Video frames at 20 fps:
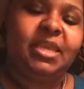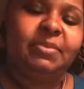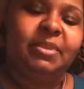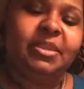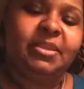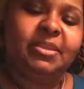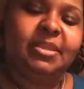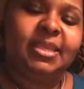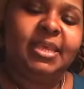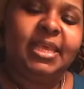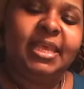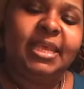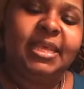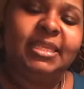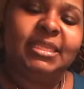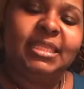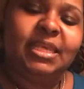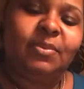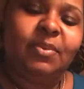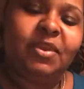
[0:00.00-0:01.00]
Damn it.
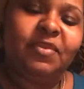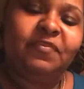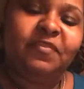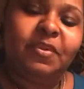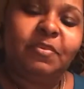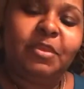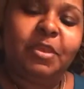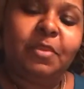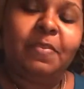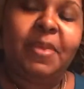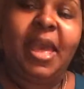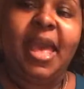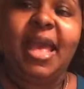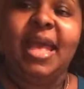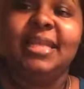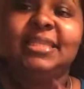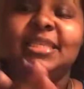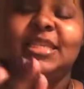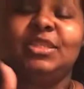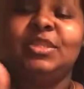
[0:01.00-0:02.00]
Someone from your
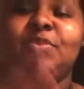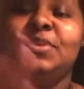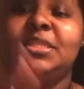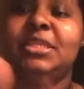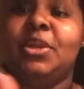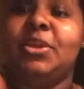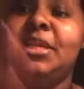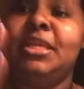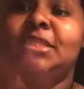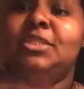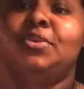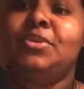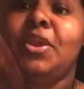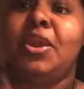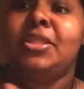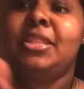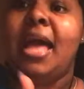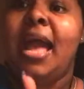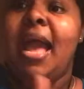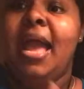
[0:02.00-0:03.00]
past is returning
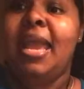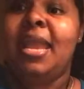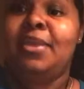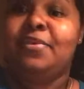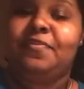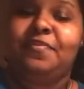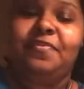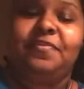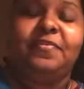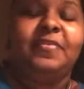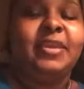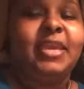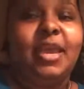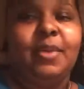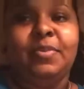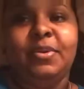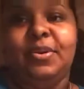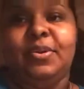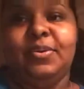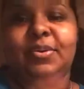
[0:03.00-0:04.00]
to your life,
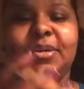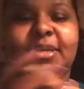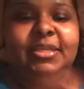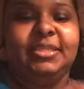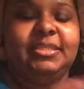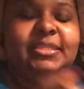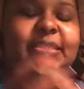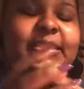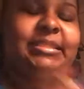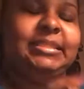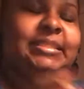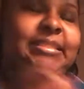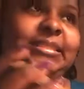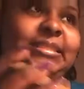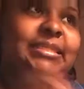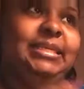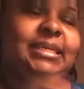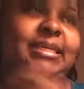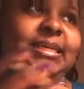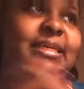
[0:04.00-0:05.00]
Capricorn.
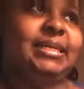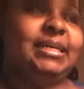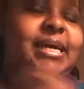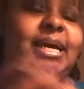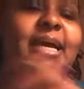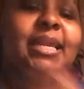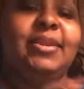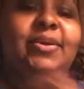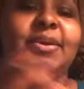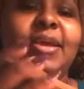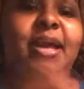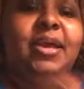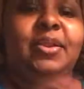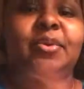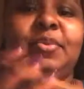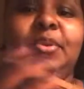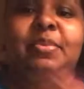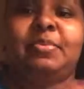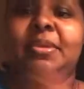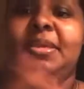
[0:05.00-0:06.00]
I know
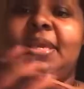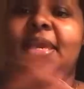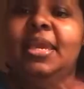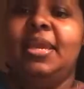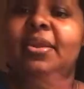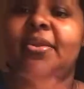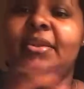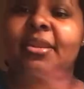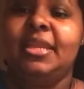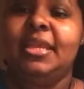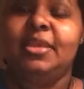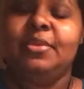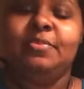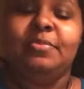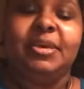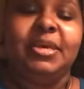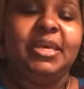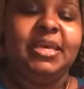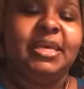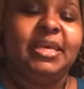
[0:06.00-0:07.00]
y'all don't want to be hearing
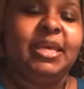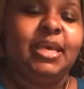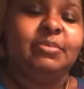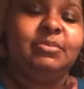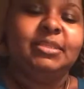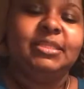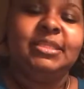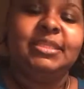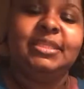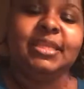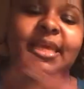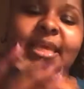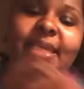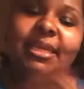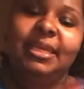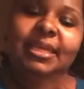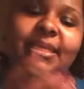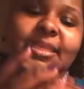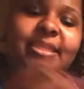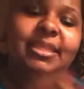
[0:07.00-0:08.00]
it, but I'm just
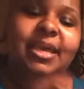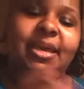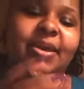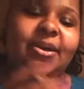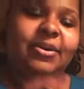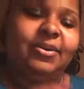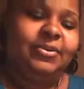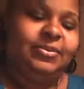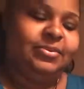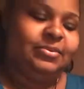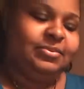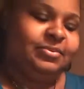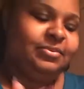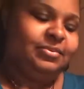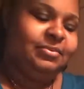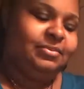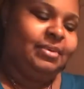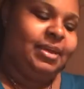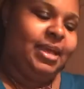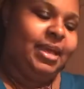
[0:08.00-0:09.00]
saying
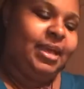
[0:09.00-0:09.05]
though.